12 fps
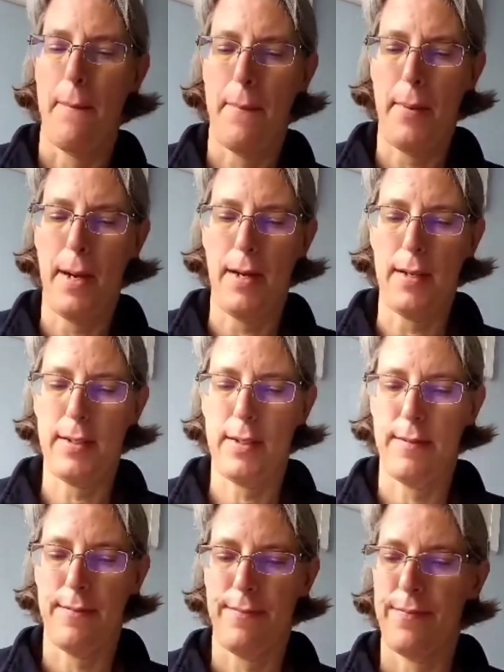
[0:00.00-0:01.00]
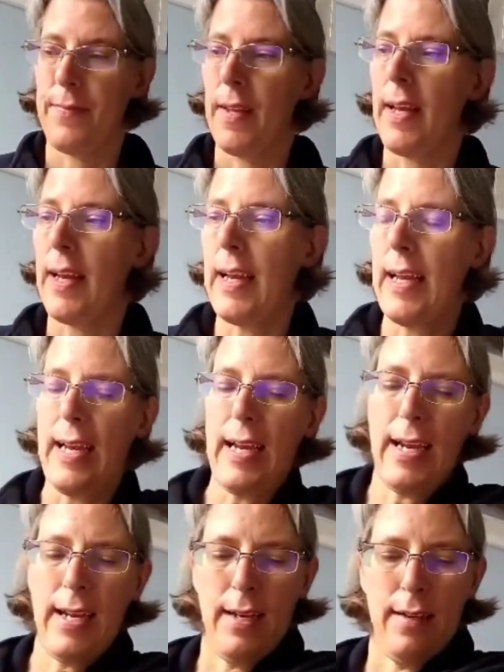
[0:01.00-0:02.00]
But
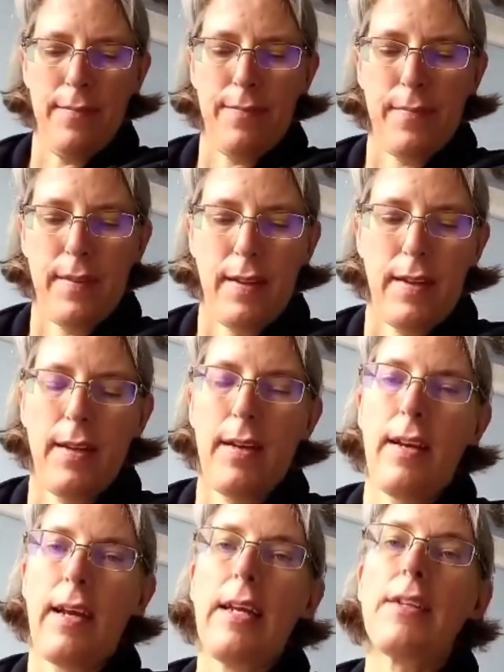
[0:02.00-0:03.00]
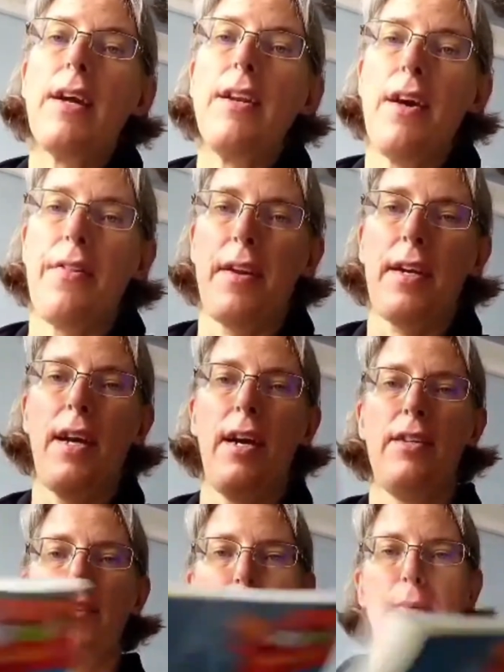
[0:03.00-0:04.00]
here is another
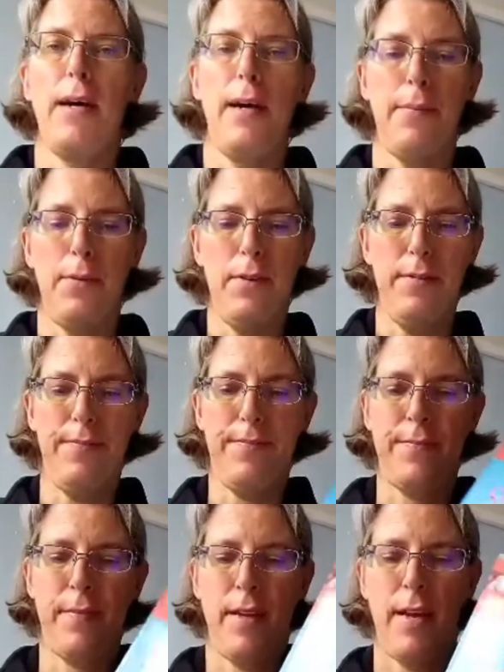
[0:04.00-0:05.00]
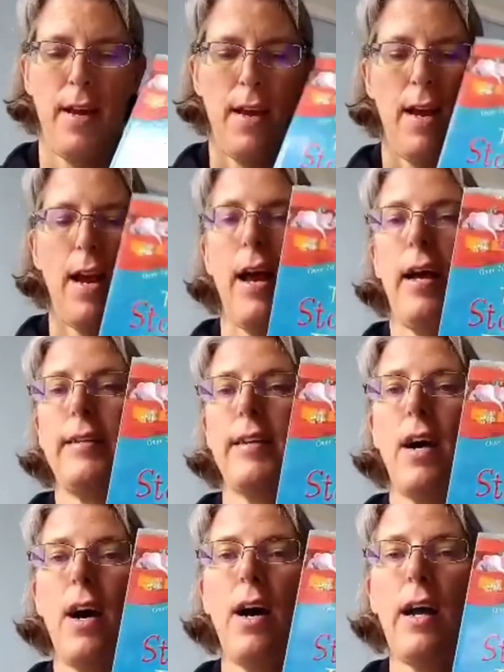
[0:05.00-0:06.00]
kind of Bible, and
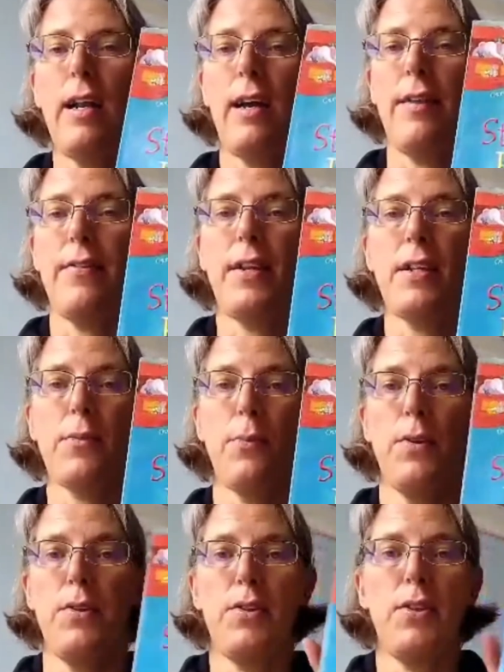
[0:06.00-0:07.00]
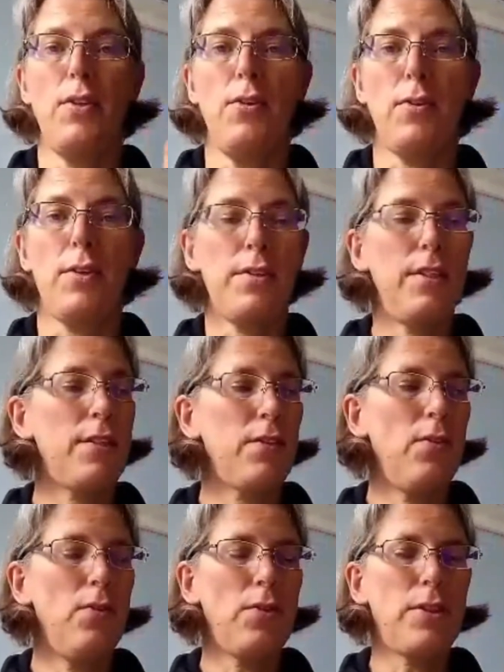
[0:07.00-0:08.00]
I like this one too because this
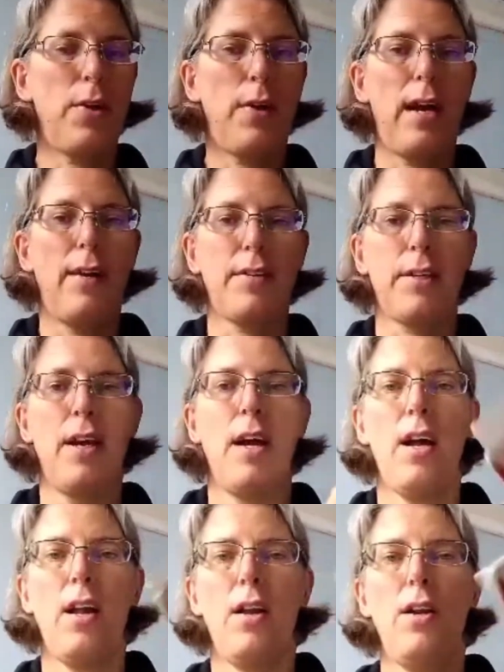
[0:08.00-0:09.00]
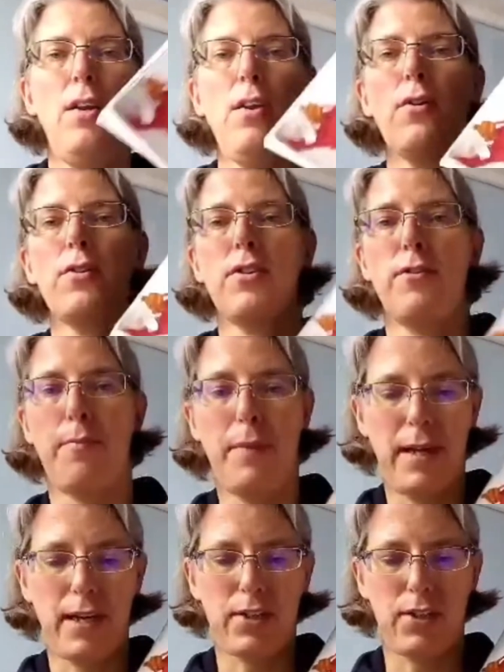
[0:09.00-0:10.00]
also has lots of
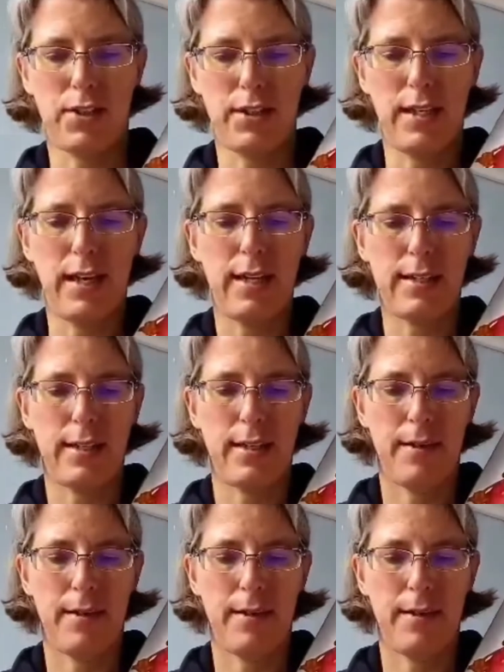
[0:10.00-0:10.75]
pictures in it.